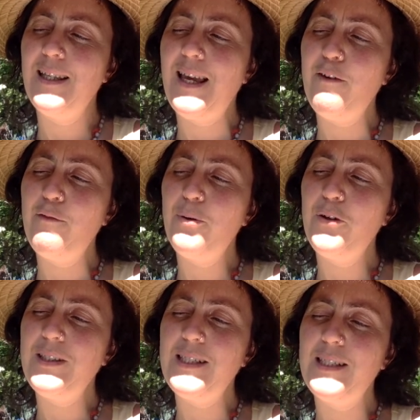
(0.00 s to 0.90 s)
They have
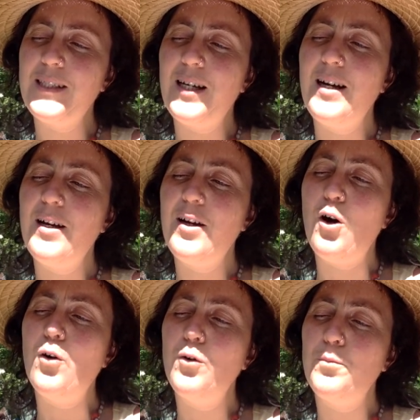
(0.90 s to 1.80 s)
put entire
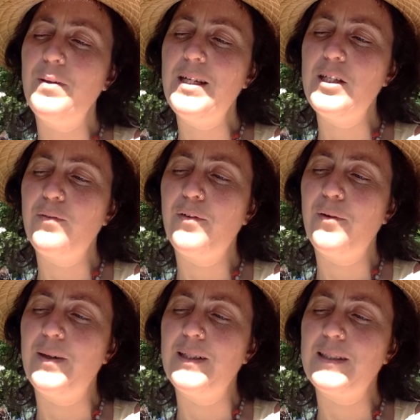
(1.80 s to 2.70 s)
old beech
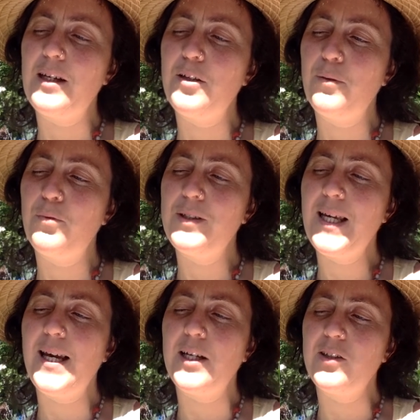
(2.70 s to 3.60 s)
forests under
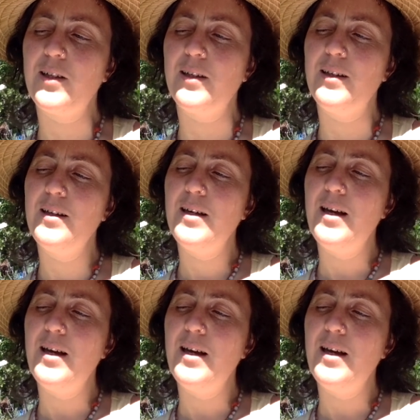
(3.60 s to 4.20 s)
protection